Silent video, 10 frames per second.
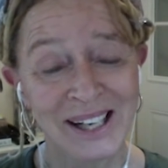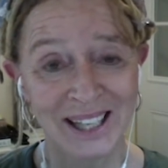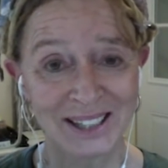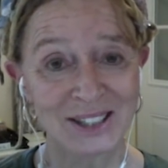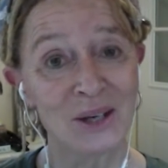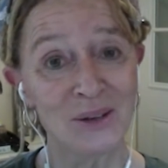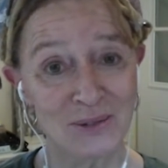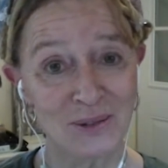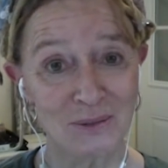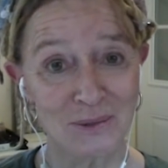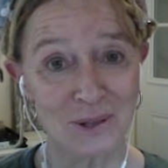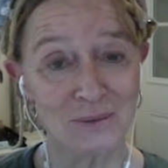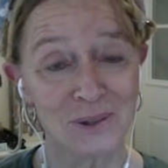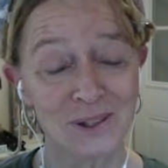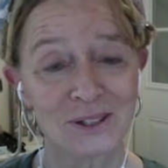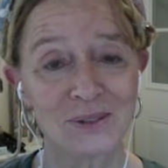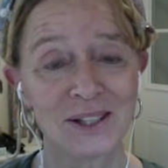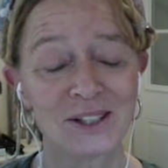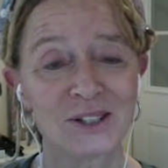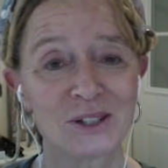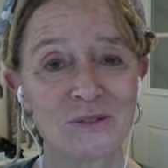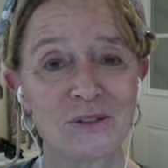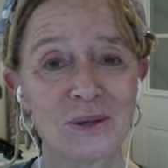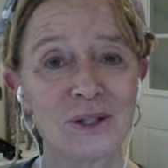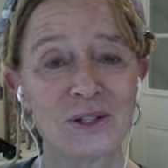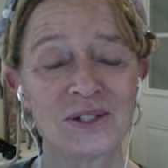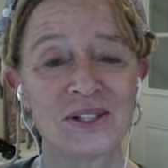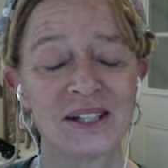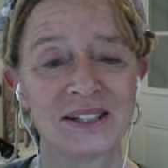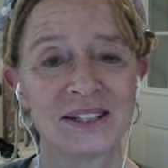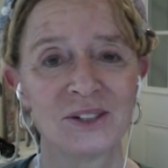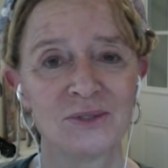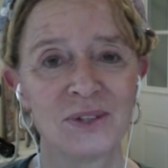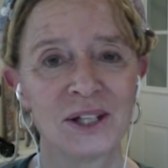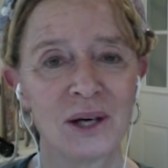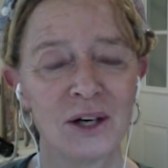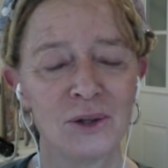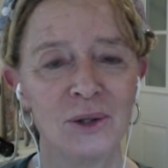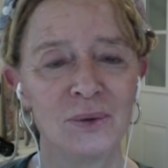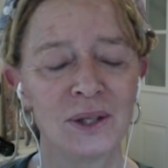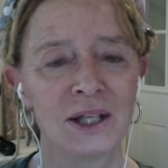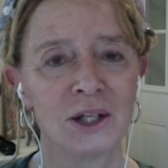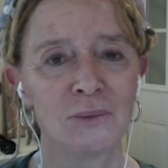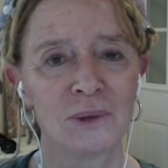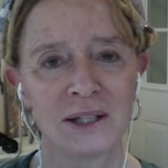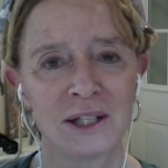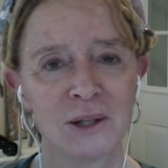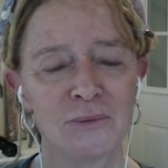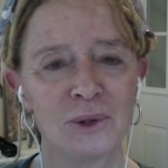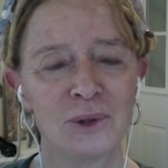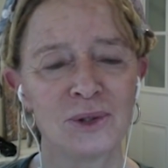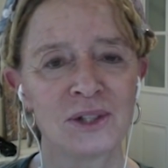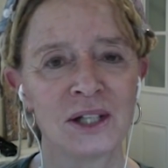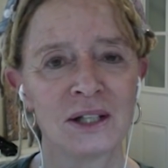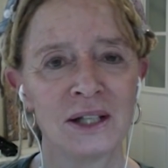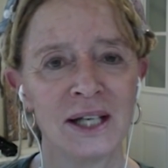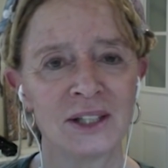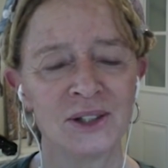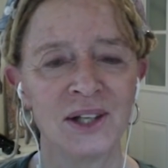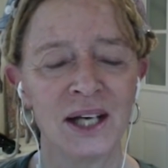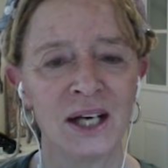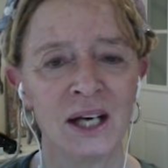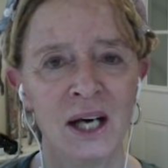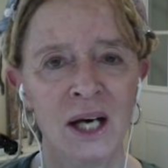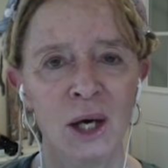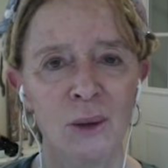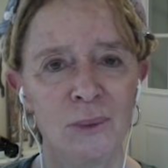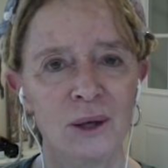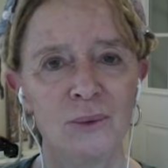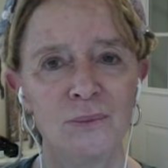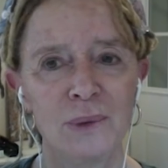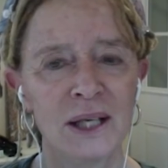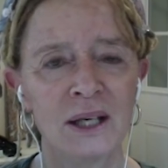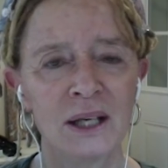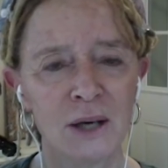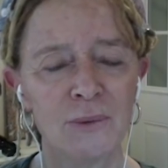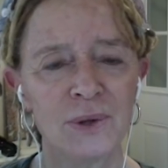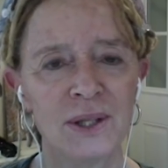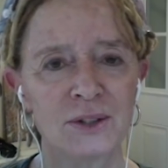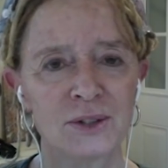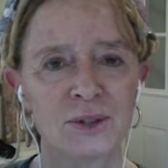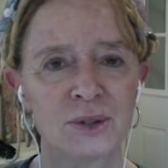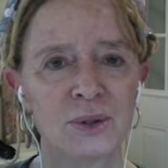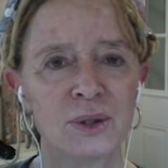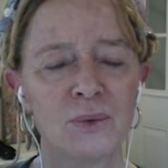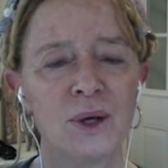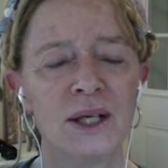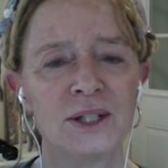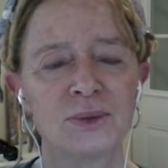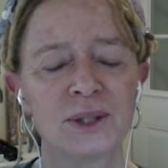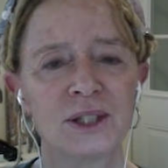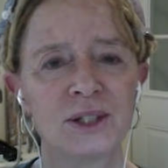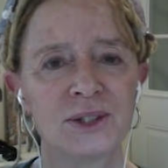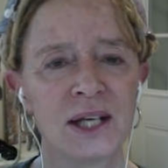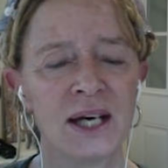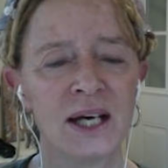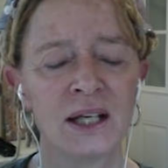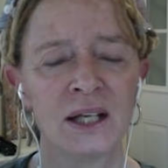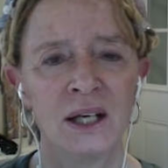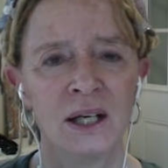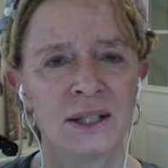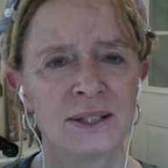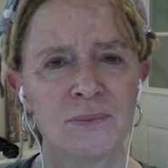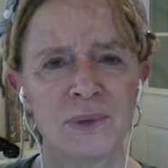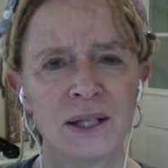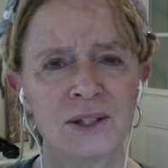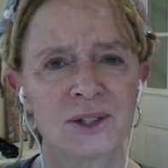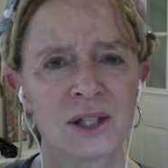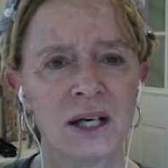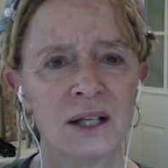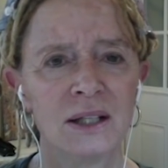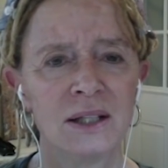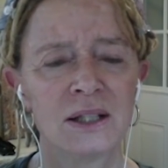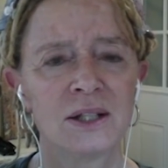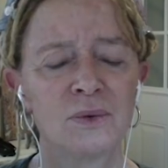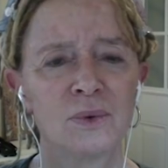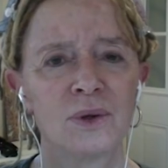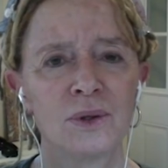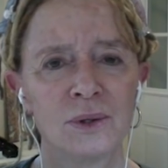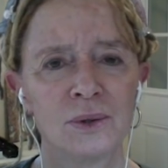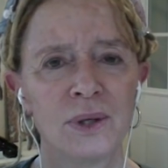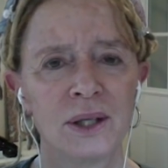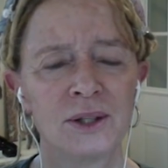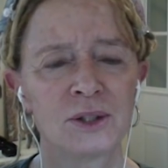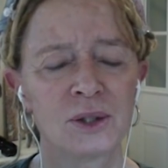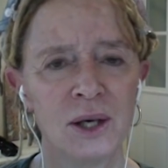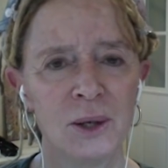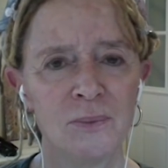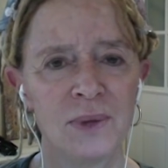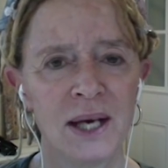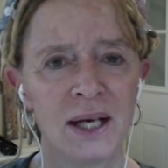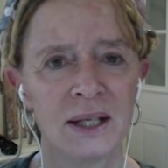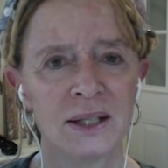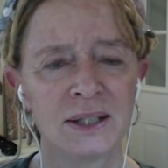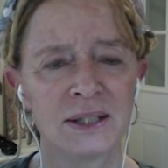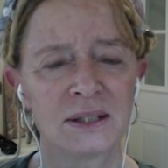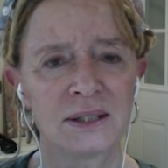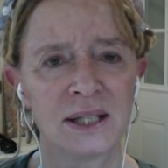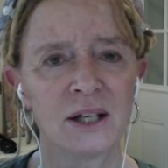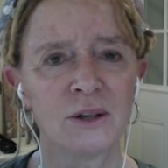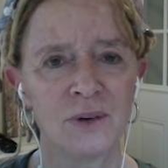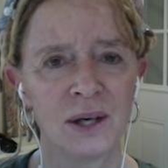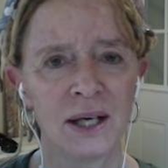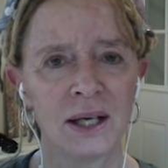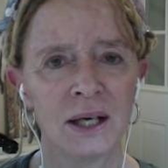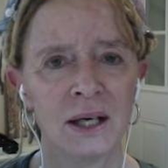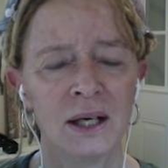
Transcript: it's always been appropriate to register voters and to figure out who you can help get to the polls on election day but but a couple things are true at once which is that something has gotten into the world with trump that is terrifying